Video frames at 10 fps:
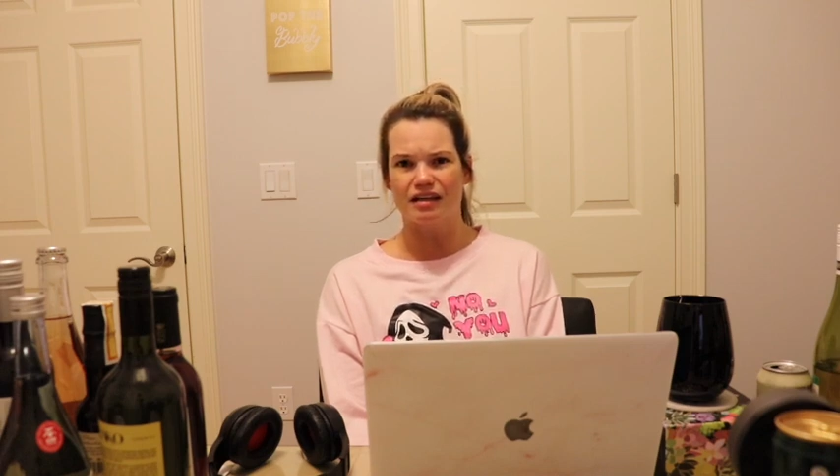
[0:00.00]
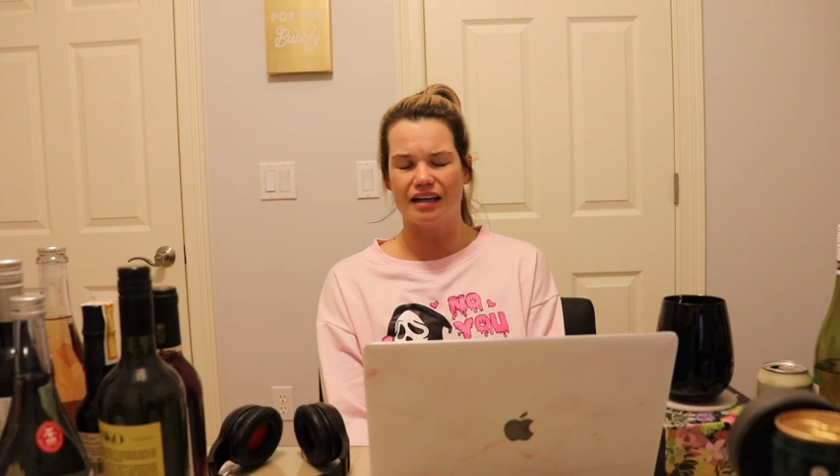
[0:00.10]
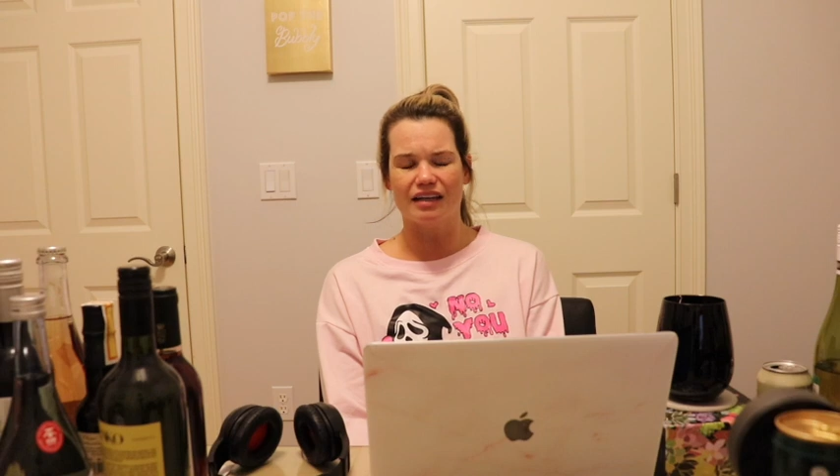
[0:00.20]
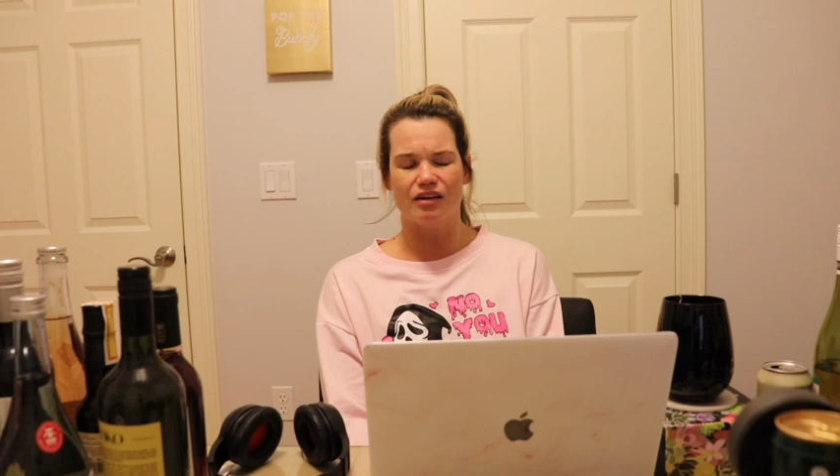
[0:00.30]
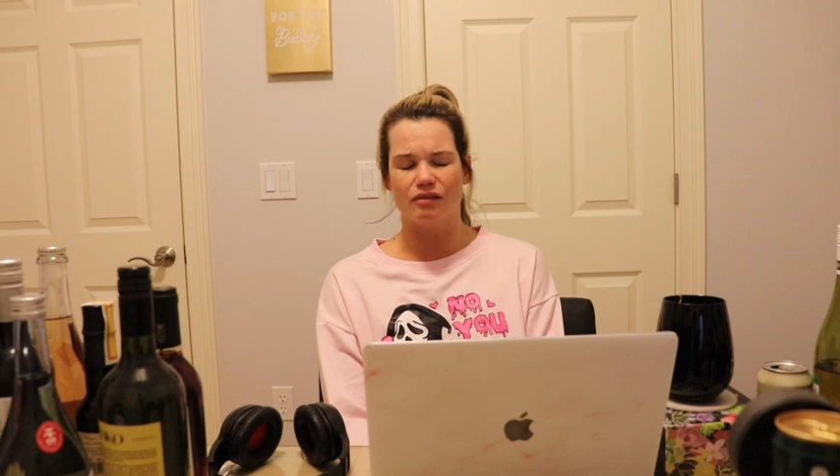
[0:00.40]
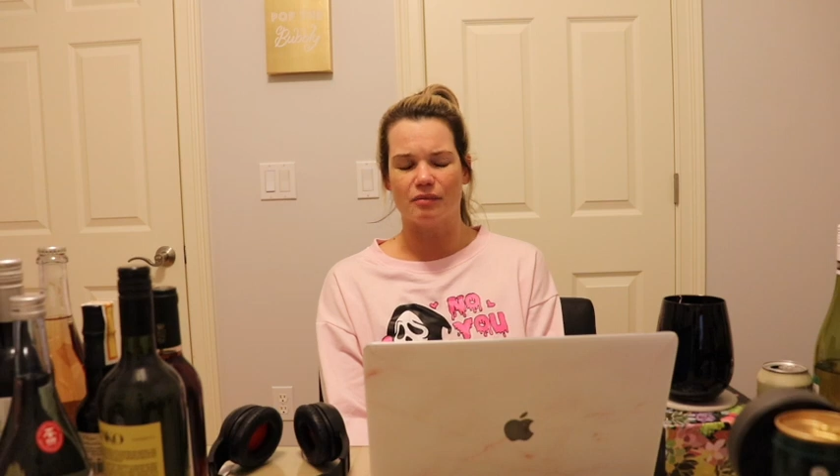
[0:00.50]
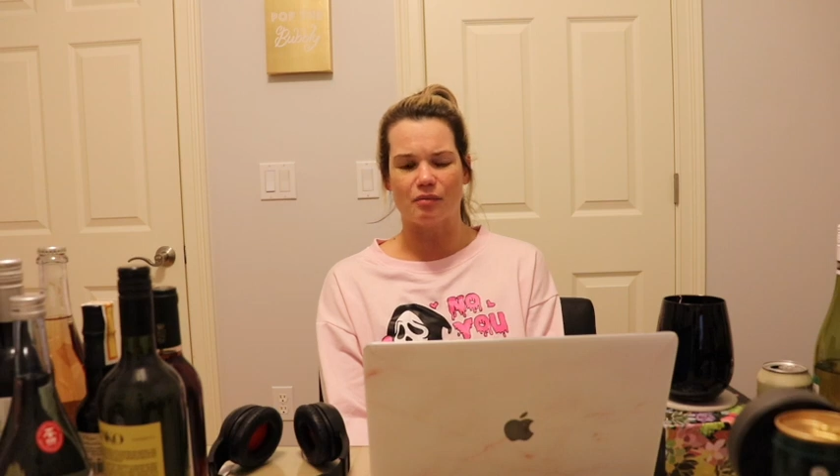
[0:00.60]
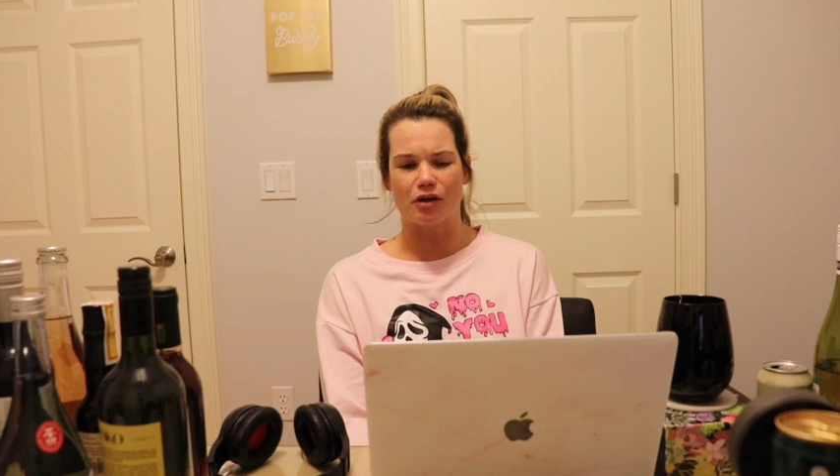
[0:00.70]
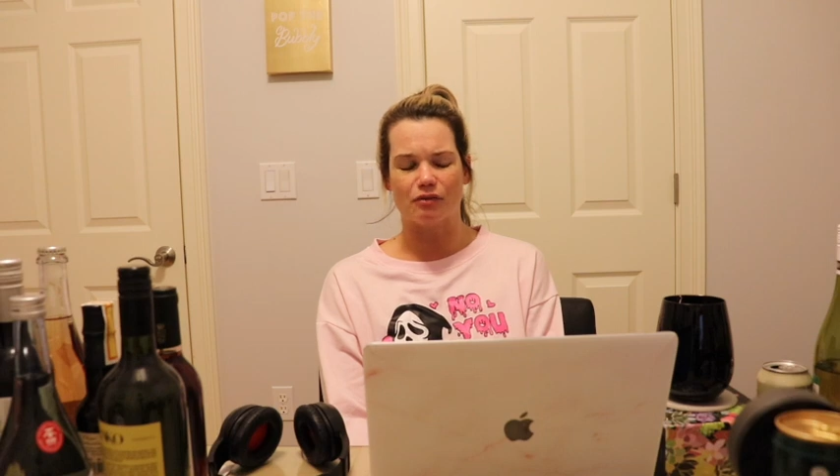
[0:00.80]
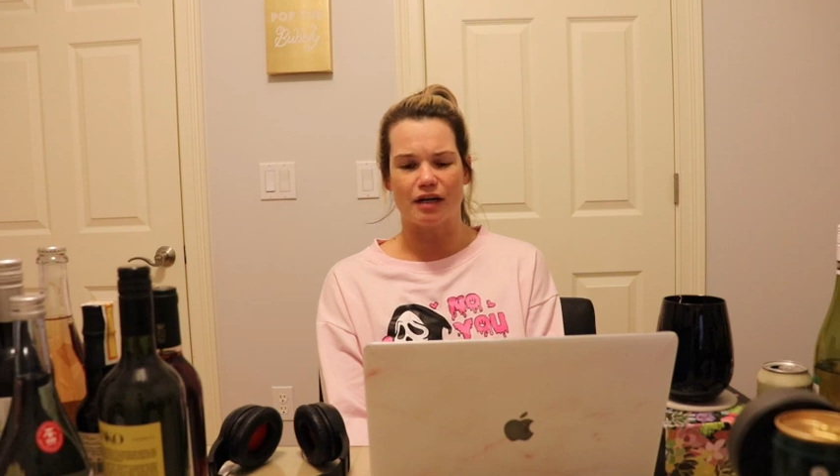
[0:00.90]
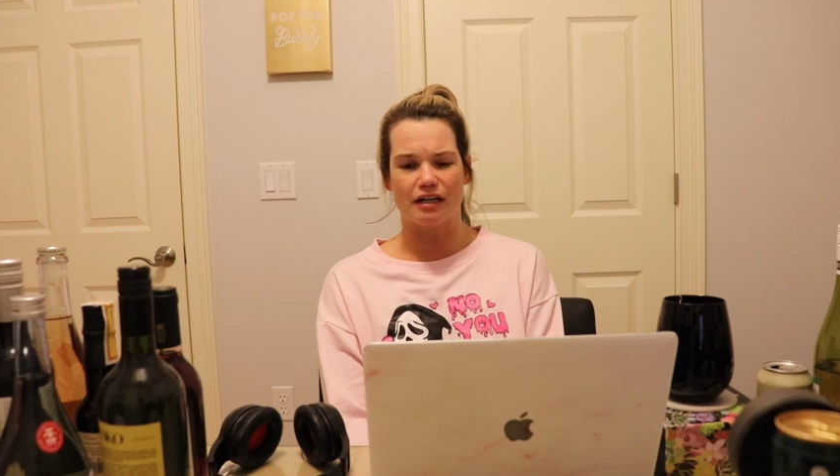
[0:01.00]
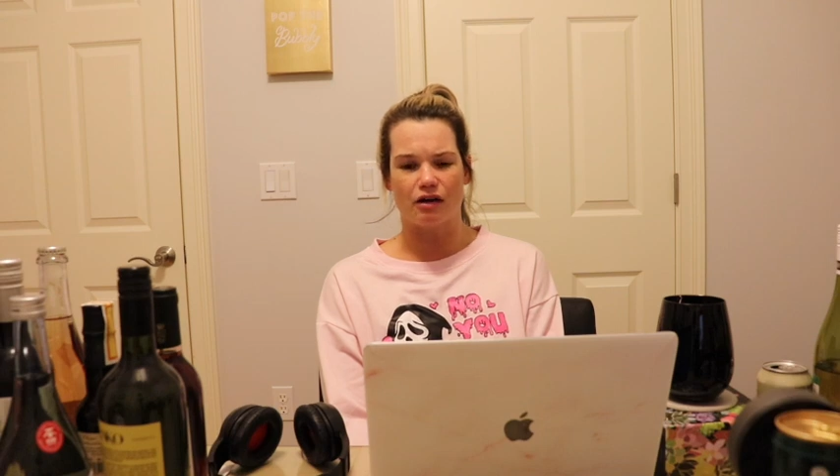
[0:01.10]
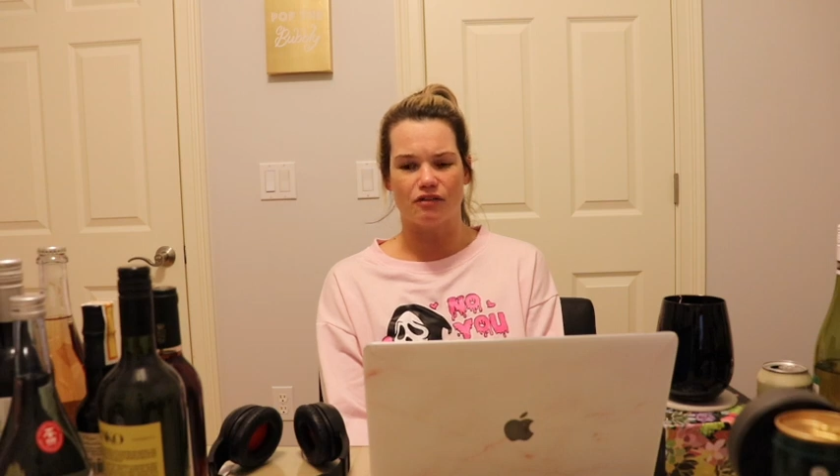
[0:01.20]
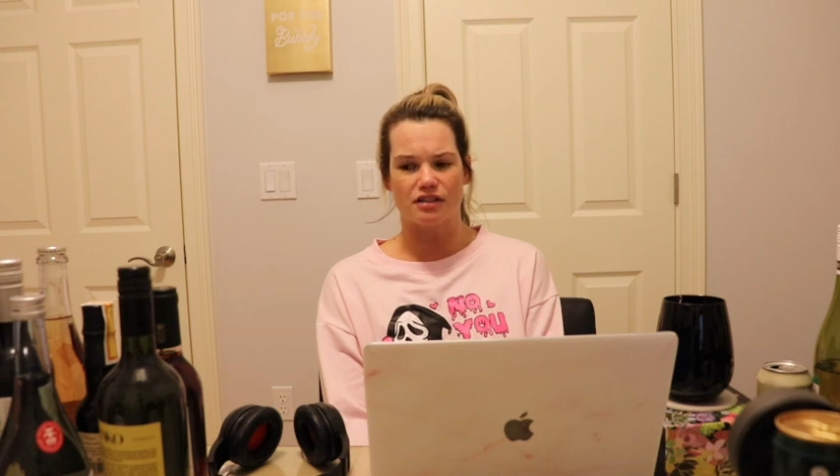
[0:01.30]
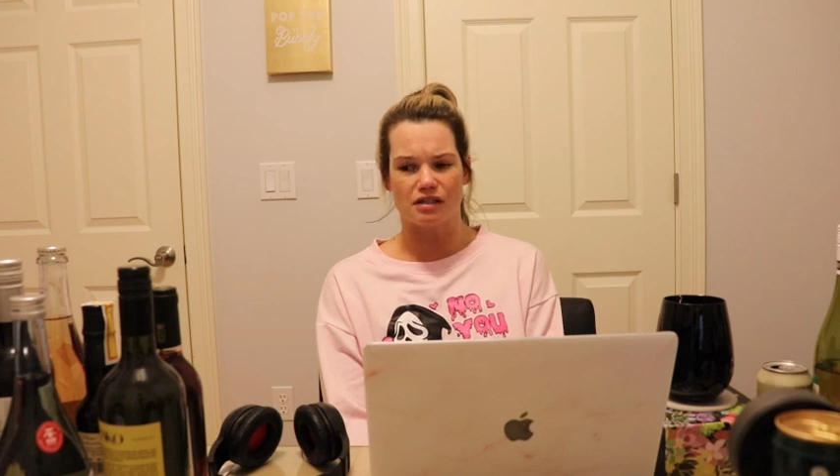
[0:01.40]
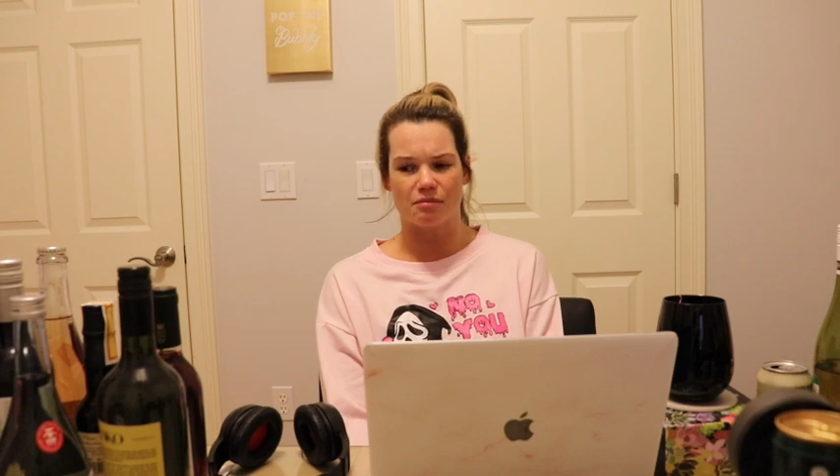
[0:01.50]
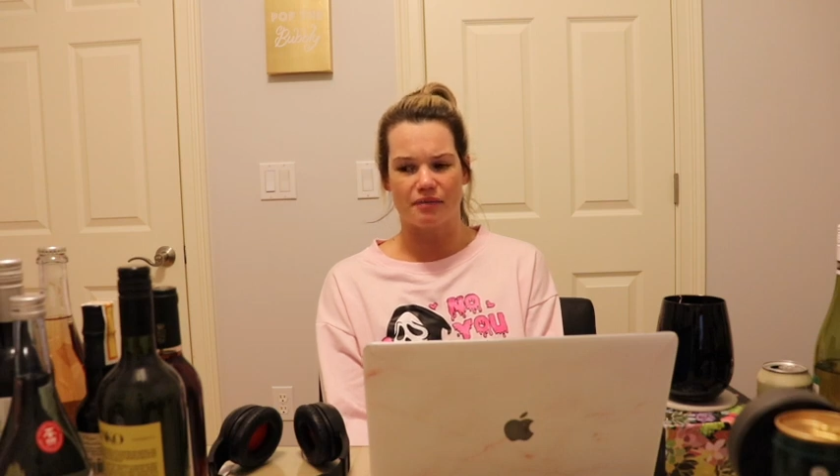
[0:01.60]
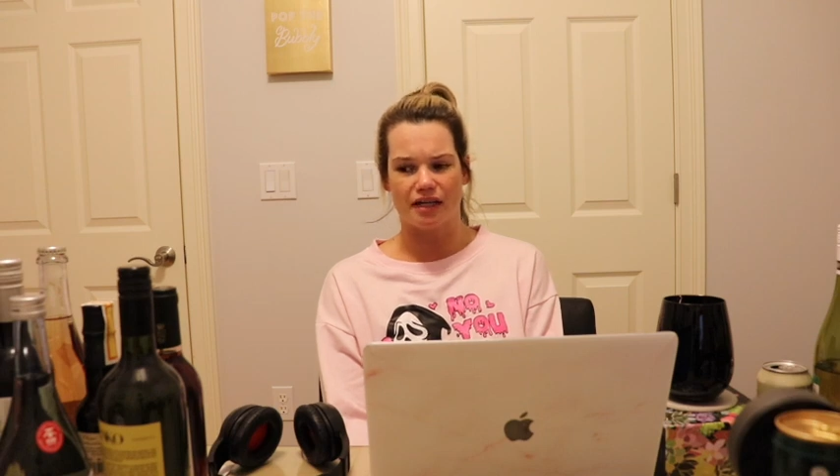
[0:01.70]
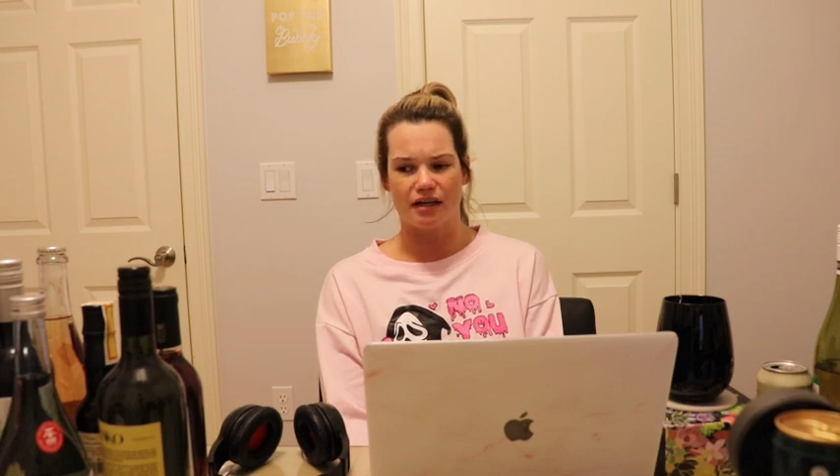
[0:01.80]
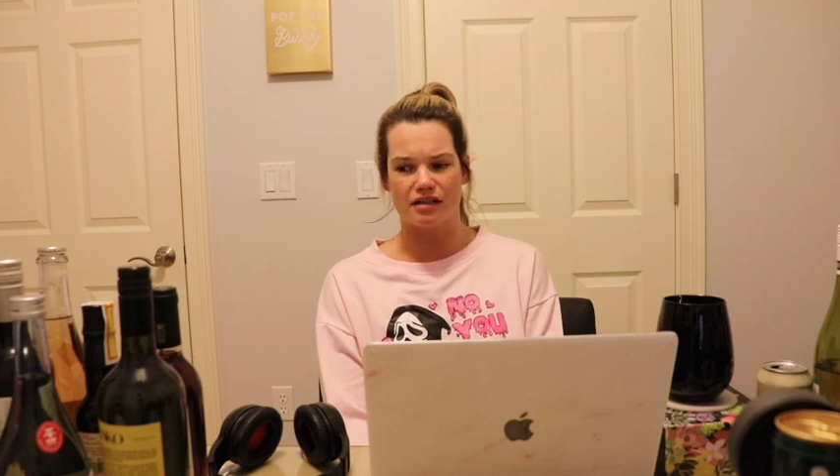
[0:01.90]
I can't remember right now off the top of
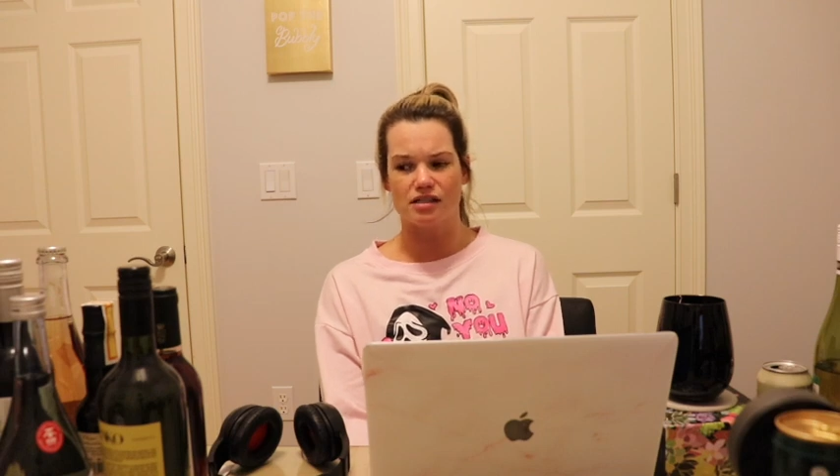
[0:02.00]
my head.